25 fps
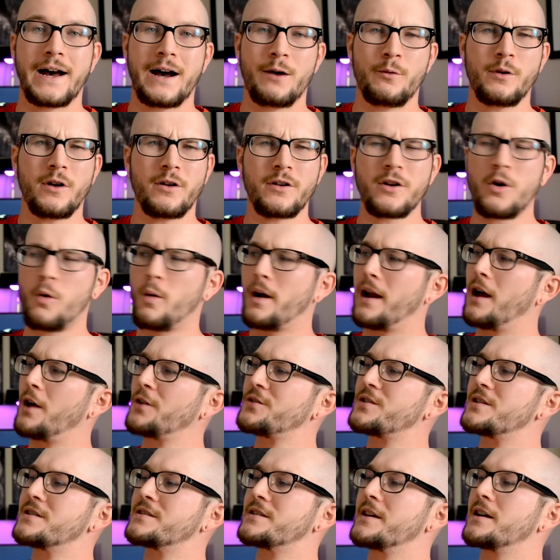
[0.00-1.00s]
We don't know what
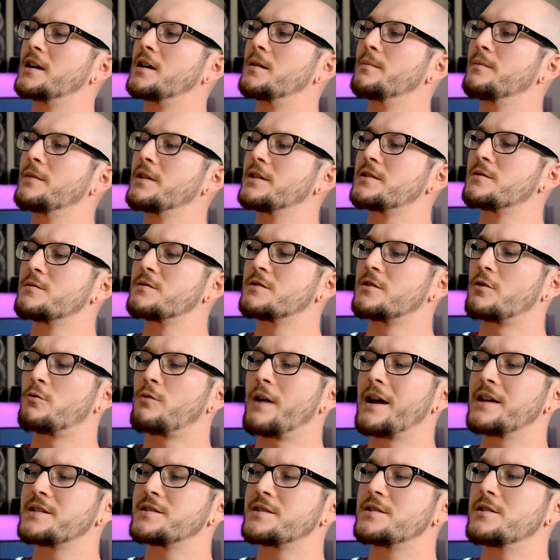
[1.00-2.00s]
else is in them. This is a
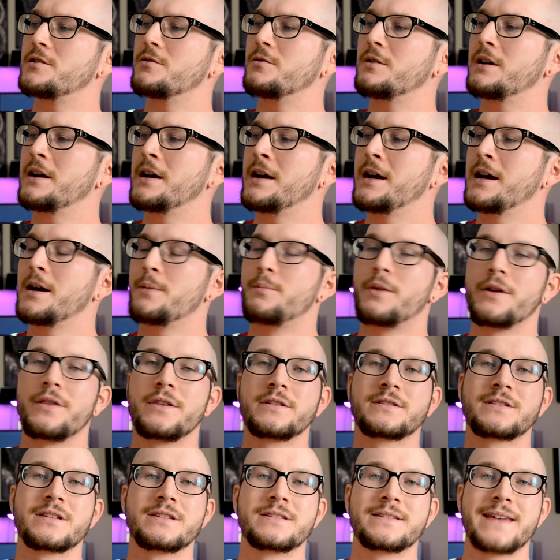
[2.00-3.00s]
rescue. But
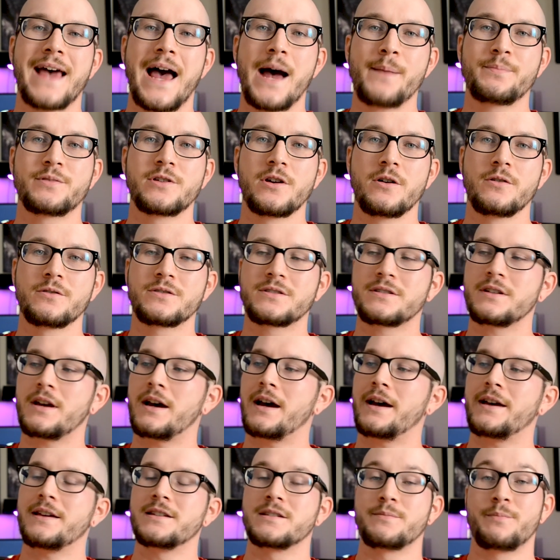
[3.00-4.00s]
this is
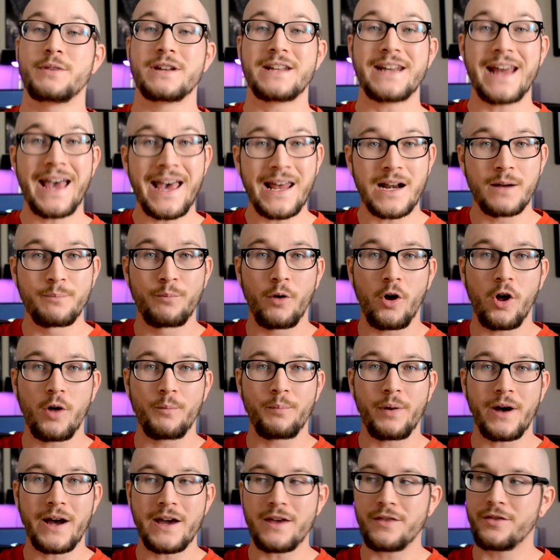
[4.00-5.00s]
Zapdos. He's a banana ball
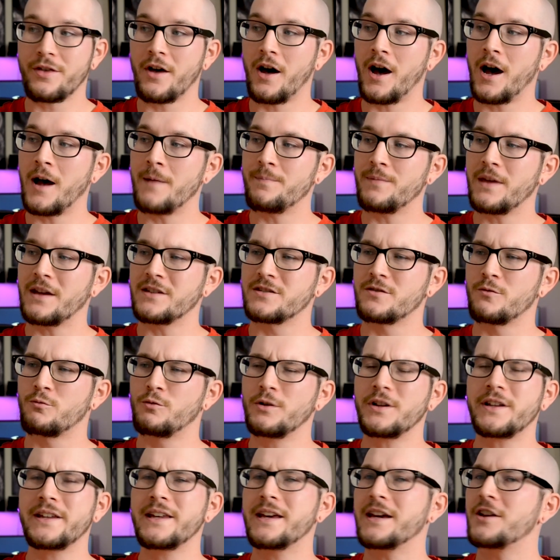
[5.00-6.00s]
python. It's a
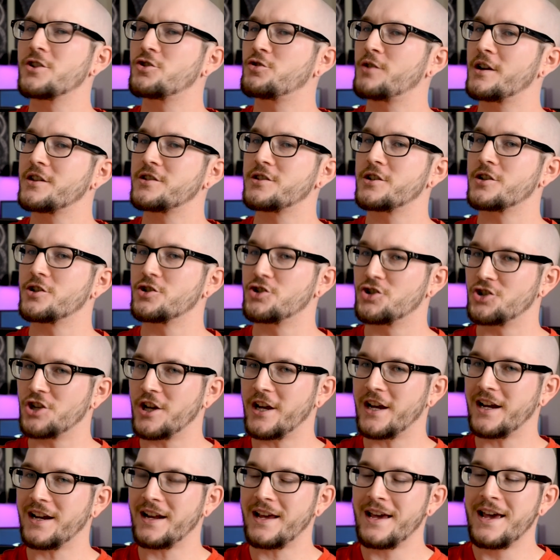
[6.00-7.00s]
really interesting
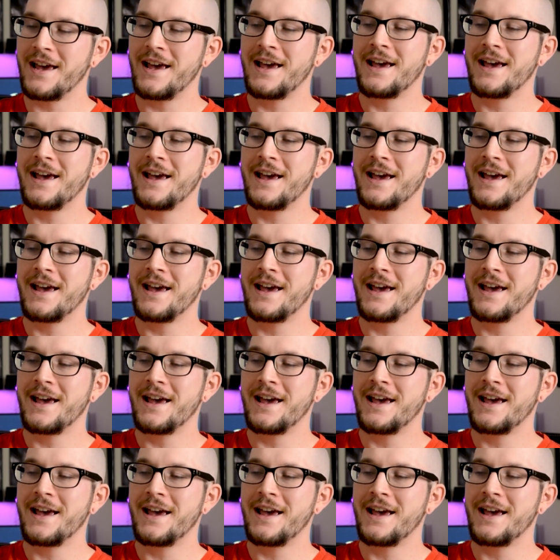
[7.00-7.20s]
gene.